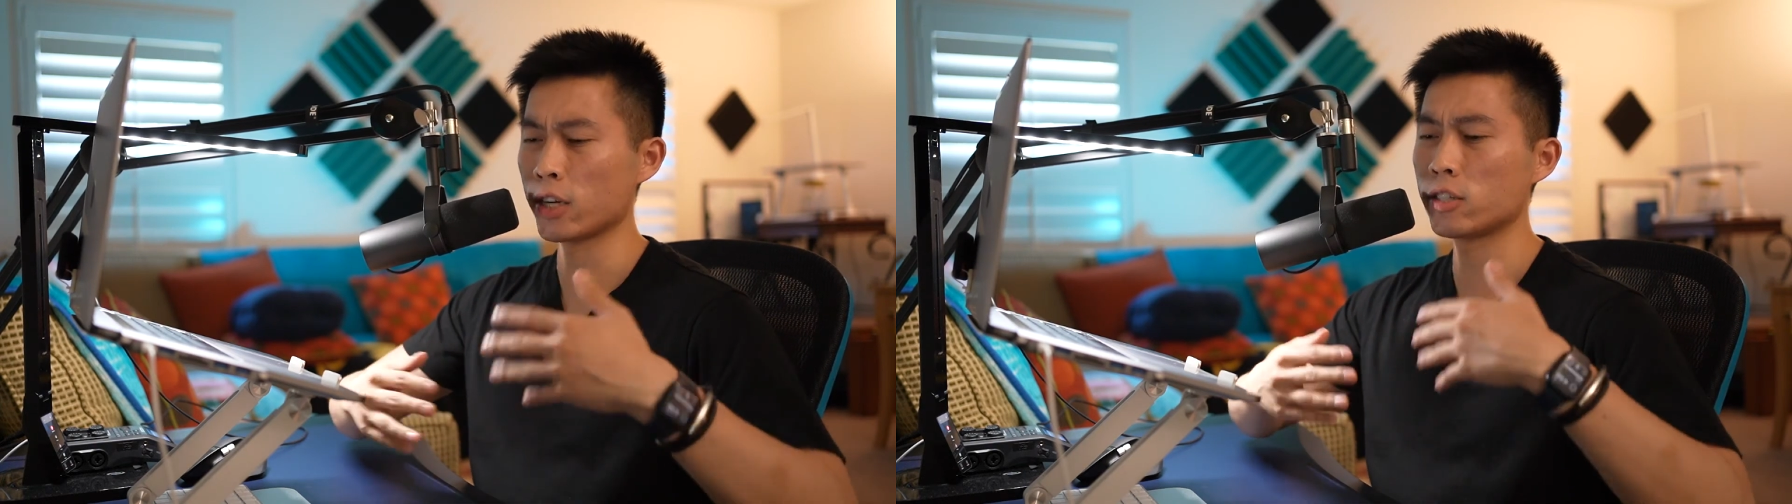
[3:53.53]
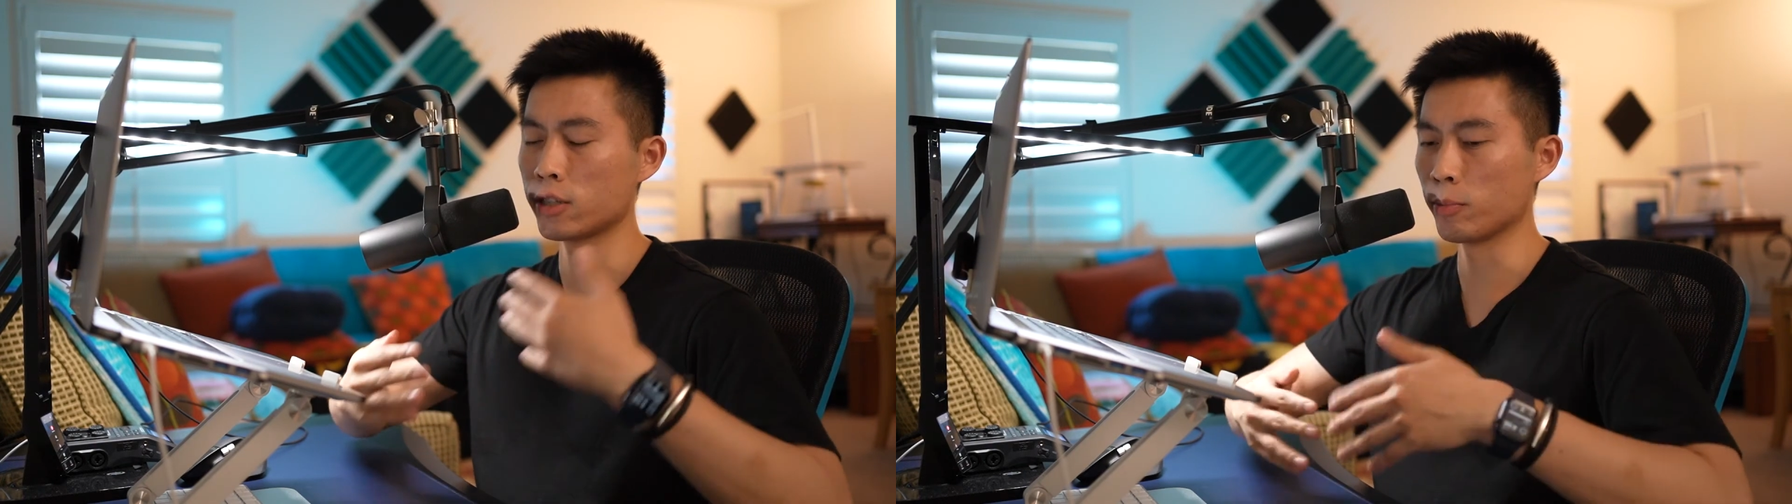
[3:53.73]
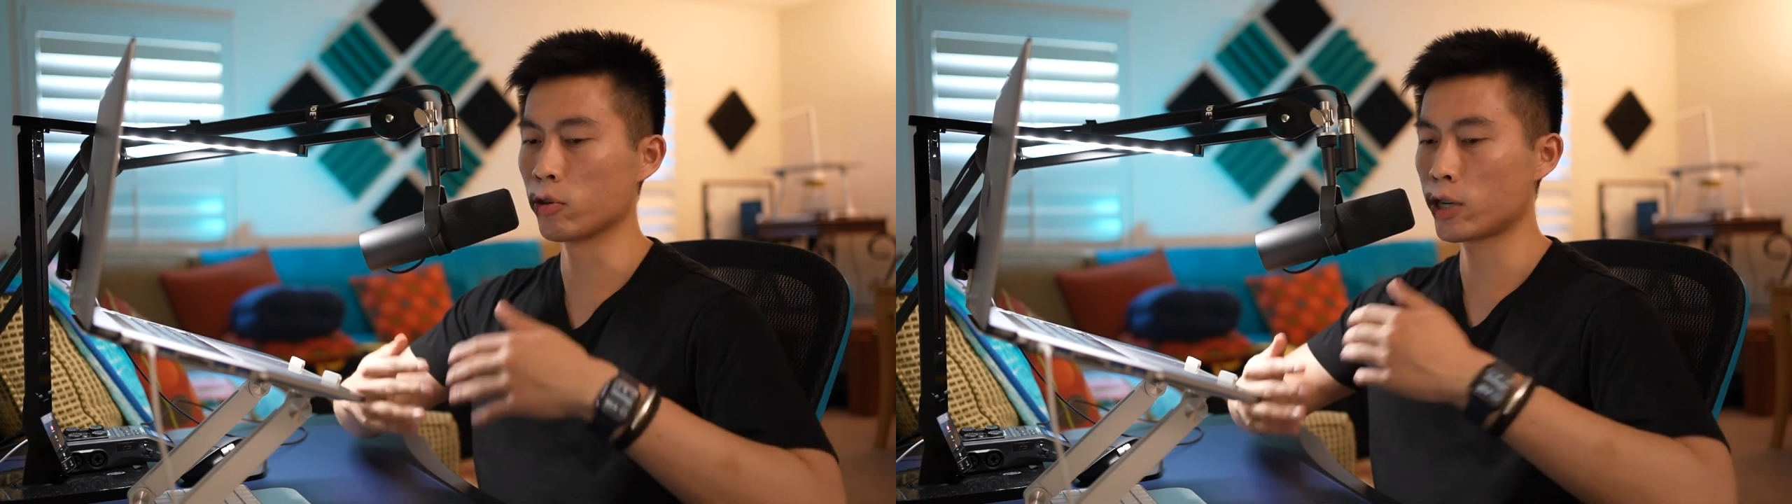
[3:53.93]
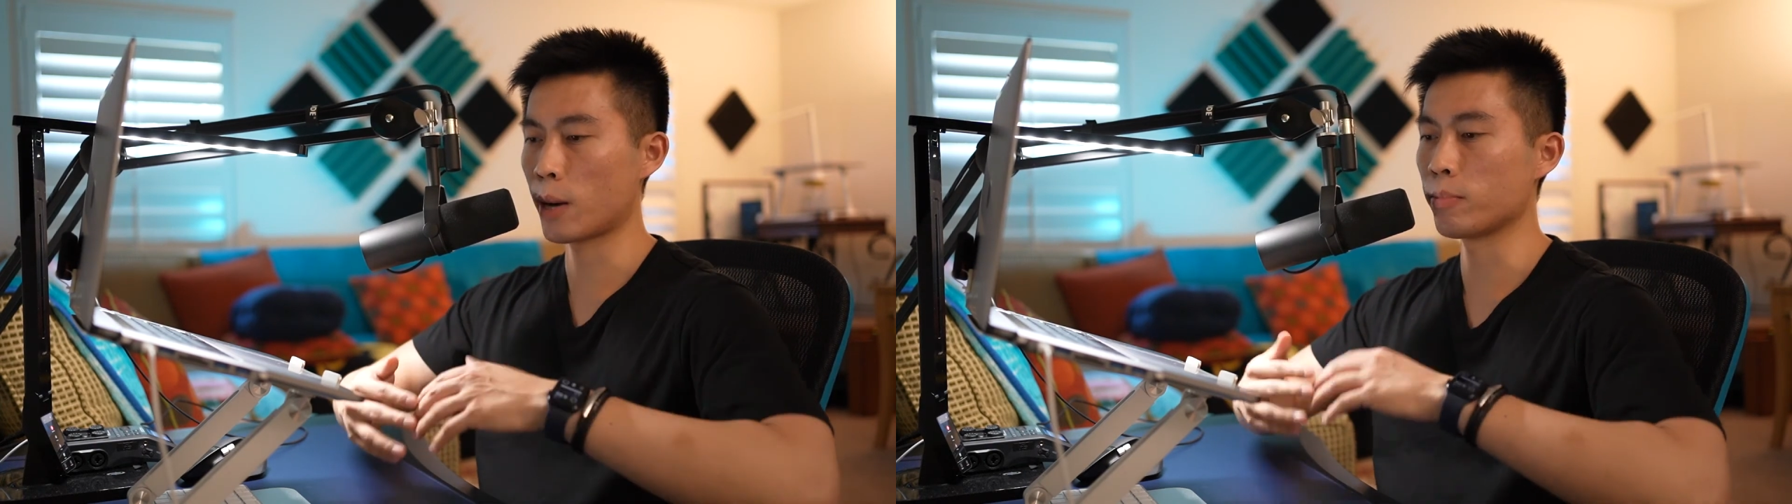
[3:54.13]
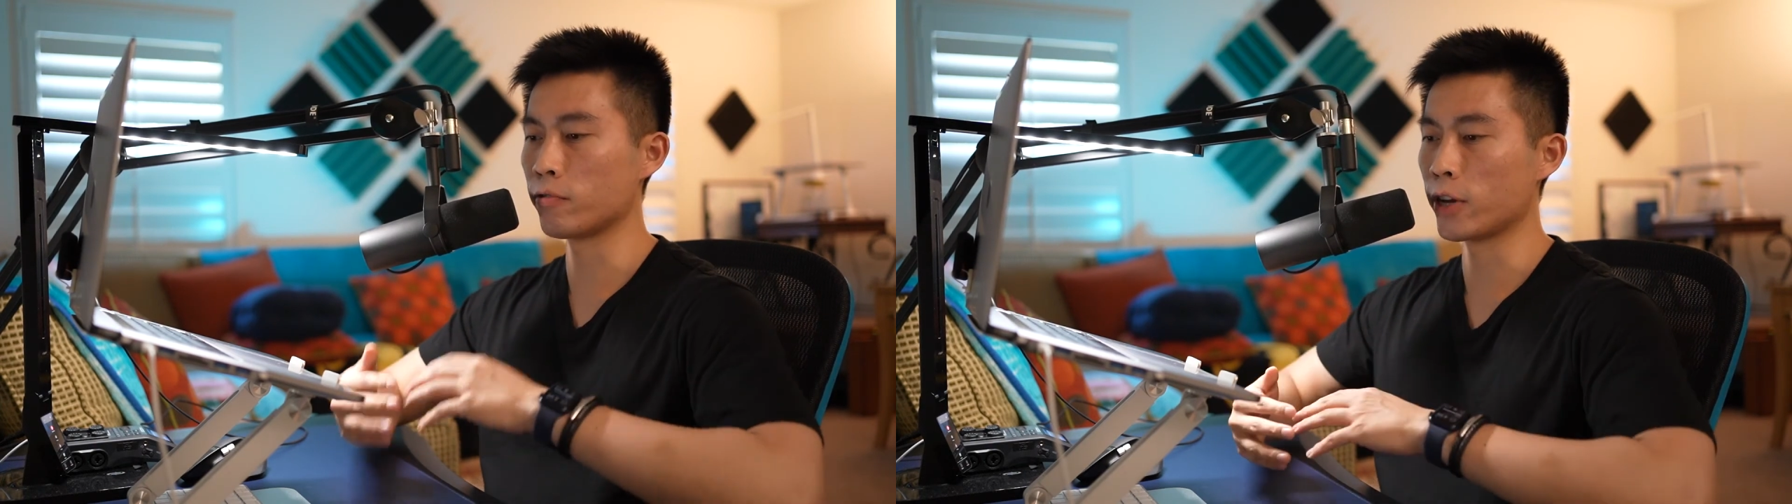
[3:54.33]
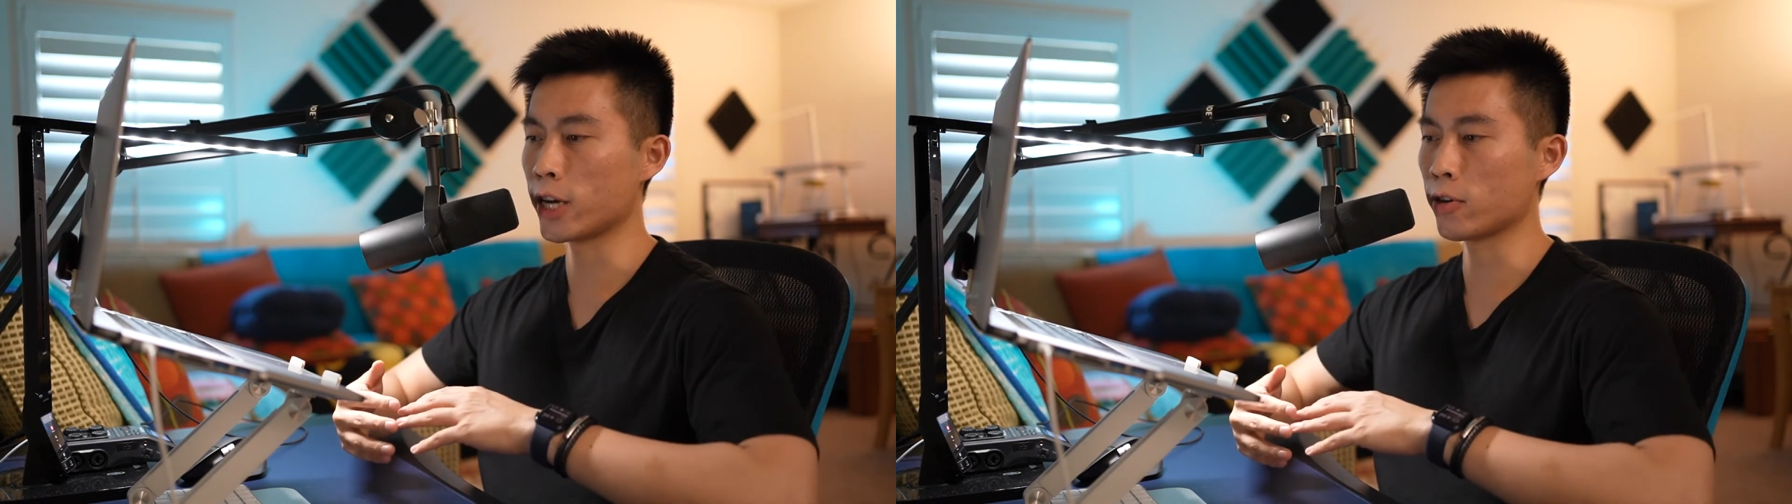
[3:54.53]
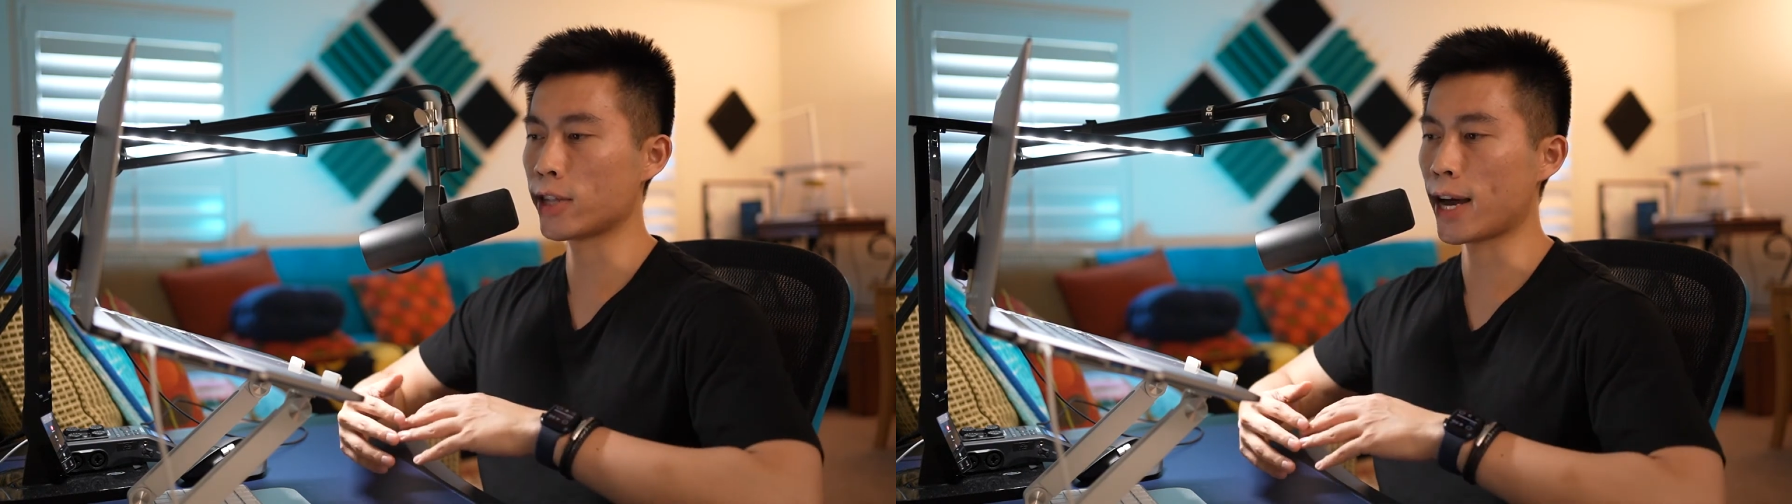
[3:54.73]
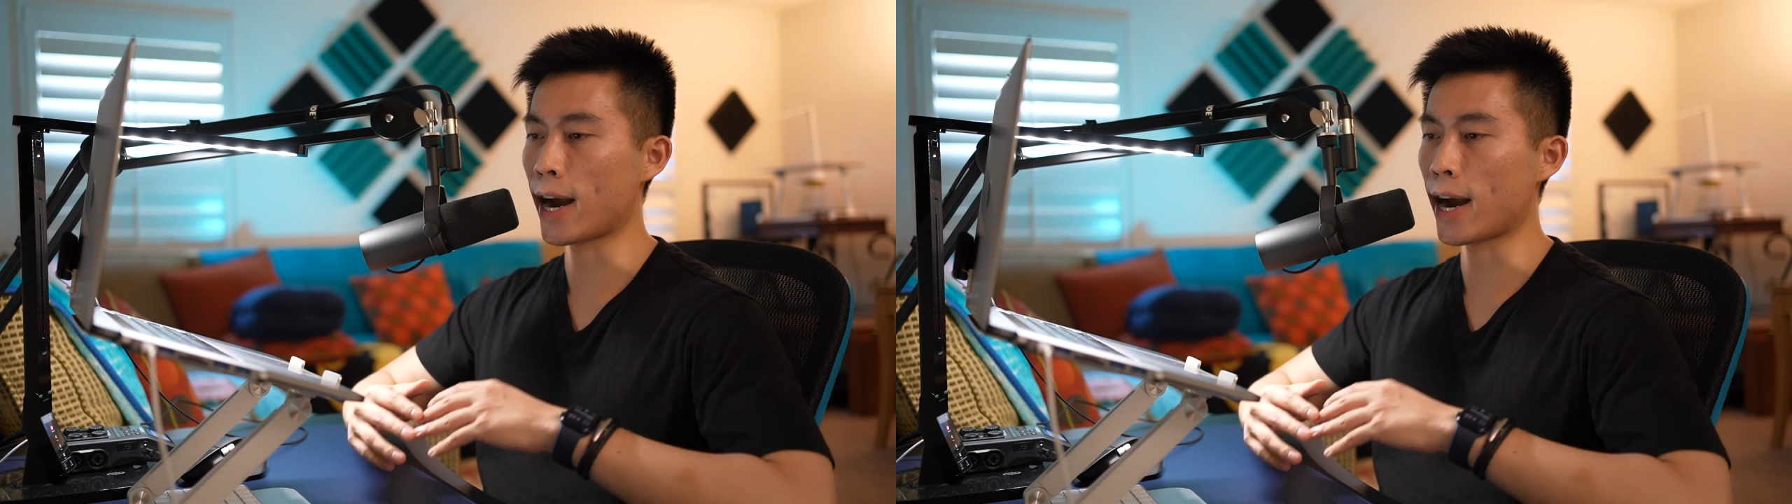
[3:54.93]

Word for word: similar type of video that